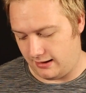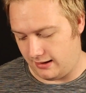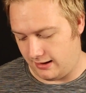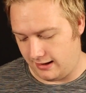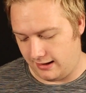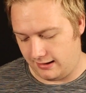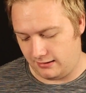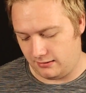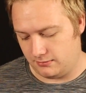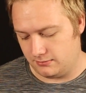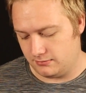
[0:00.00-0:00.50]

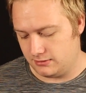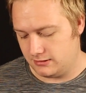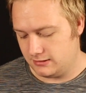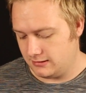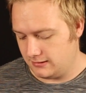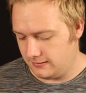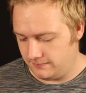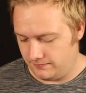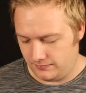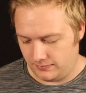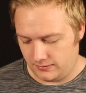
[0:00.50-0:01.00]
items,
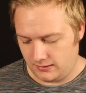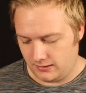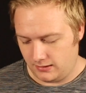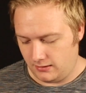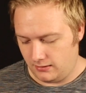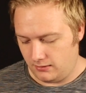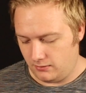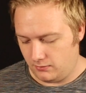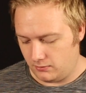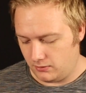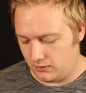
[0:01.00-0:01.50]

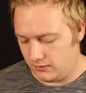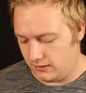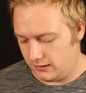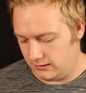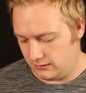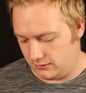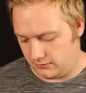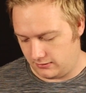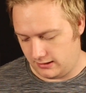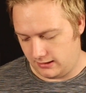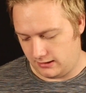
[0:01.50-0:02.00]
we'll go ahead
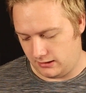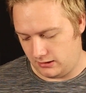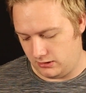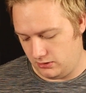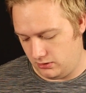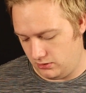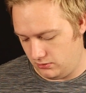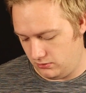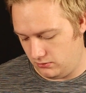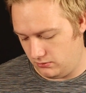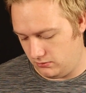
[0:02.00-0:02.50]
and create a
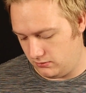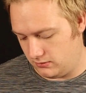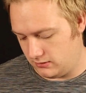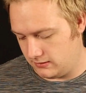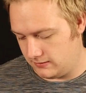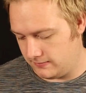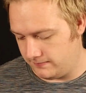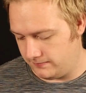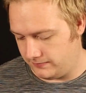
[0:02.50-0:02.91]
new